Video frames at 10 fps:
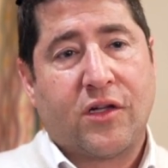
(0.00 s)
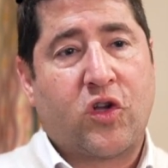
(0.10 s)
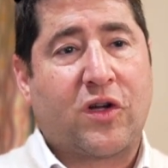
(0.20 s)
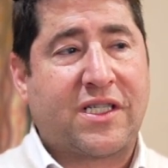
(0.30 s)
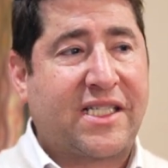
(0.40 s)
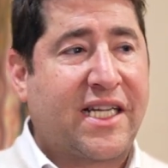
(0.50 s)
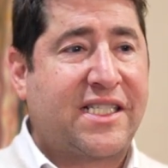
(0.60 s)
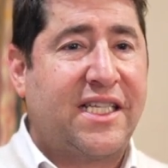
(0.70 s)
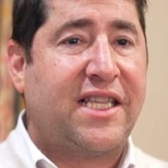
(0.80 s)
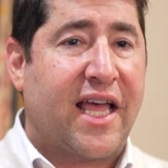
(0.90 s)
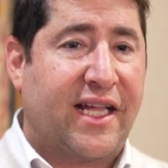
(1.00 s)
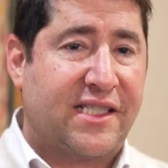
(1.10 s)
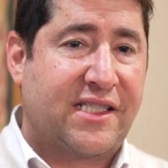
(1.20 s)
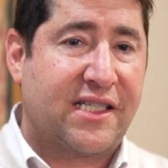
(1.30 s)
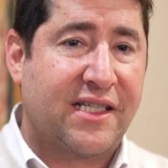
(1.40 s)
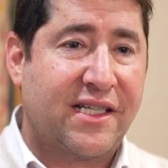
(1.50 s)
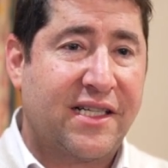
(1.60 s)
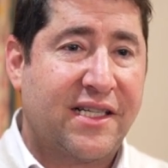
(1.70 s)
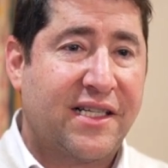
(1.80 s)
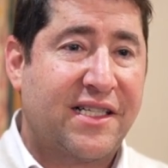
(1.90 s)
took 60 days,
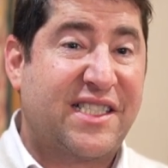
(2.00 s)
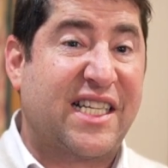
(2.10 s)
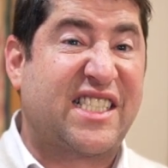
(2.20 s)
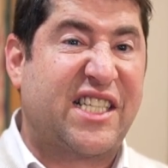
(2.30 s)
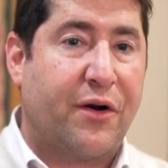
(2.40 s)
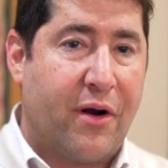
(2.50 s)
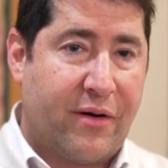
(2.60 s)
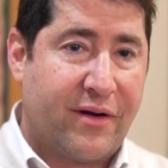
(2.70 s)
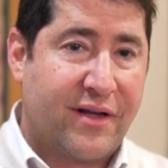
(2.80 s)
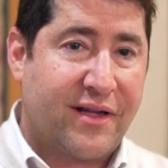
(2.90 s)
6-0.